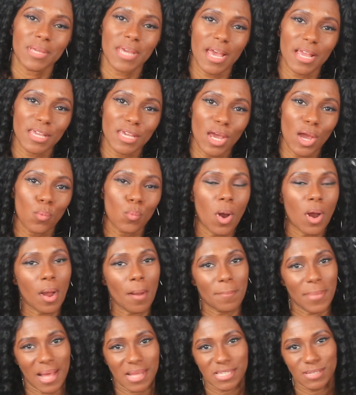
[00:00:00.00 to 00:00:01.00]
Kenya and
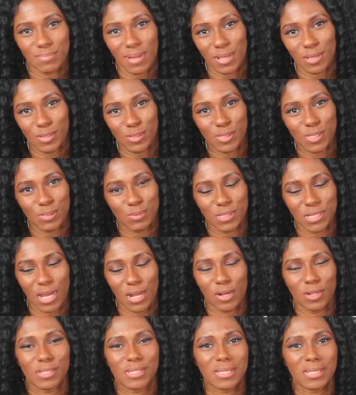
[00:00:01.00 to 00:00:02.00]
welcome back to my YouTube
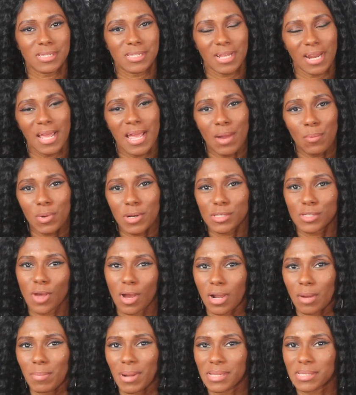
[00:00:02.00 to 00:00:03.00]
channel. So today I want to
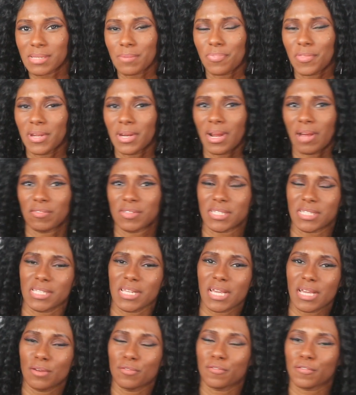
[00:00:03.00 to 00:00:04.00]
talk about something that I've
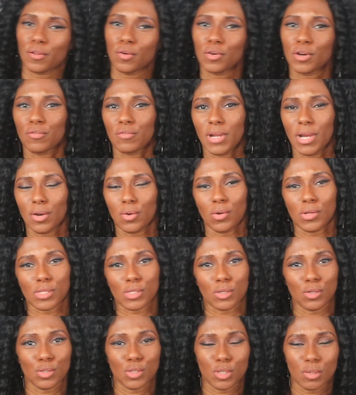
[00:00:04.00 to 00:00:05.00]
seen floating around on
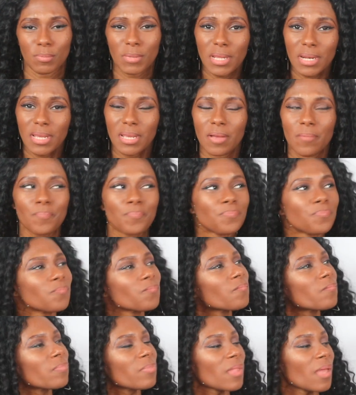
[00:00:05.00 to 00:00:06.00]
social media,
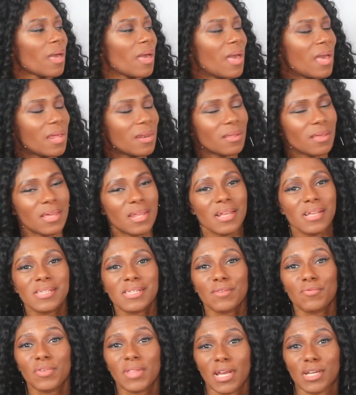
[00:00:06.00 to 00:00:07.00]
and it is
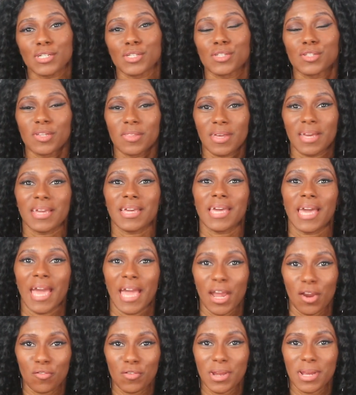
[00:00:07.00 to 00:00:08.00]
in relation to the
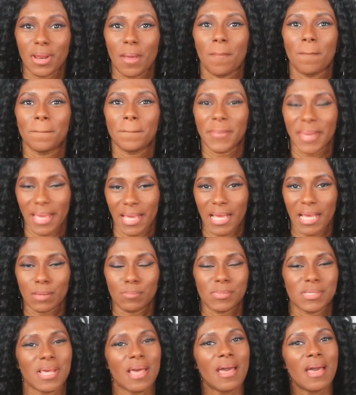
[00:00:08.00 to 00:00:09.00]
Karen
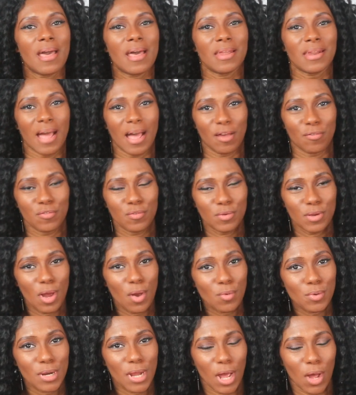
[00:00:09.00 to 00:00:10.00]
memes. Now if you
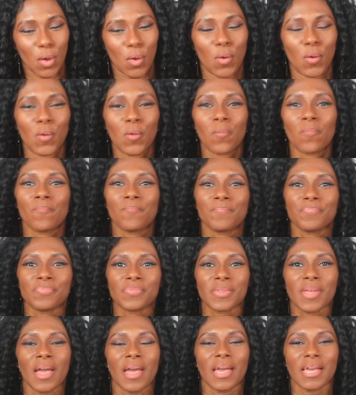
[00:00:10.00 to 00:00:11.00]
don't know,
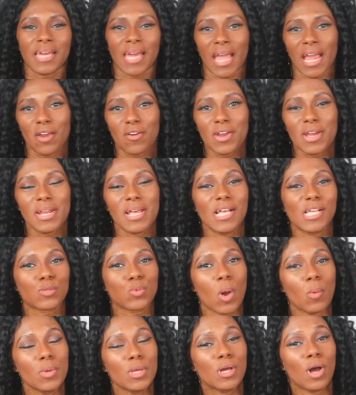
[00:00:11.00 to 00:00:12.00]
Karen is
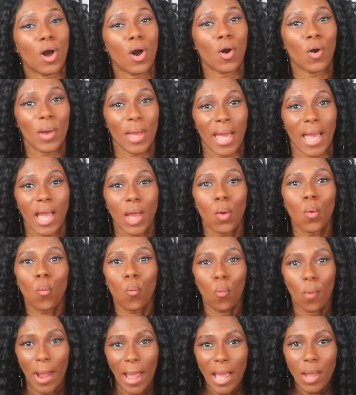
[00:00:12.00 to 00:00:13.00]
what we call a
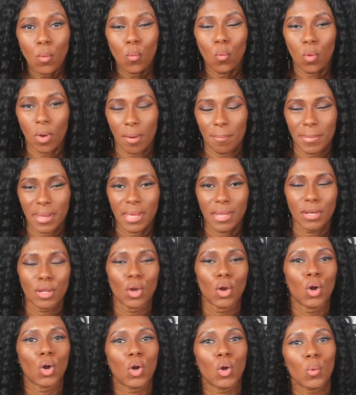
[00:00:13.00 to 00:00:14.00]
white woman
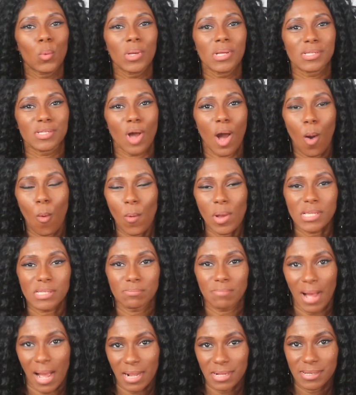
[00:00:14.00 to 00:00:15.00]
who is always
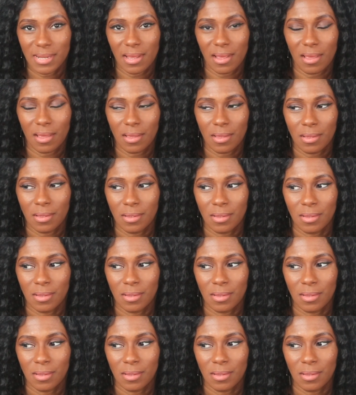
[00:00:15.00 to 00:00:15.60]
minding